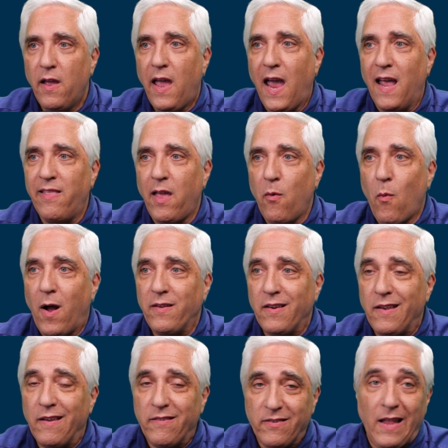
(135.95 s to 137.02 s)
and they wanted
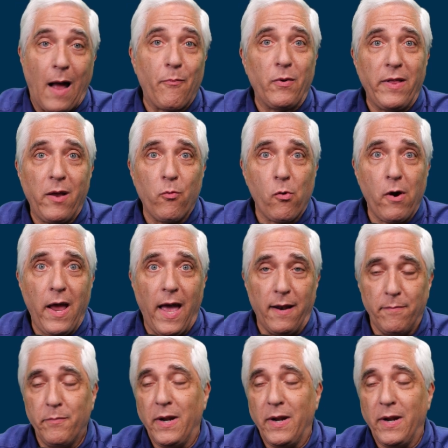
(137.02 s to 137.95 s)
to stop while they were ahead.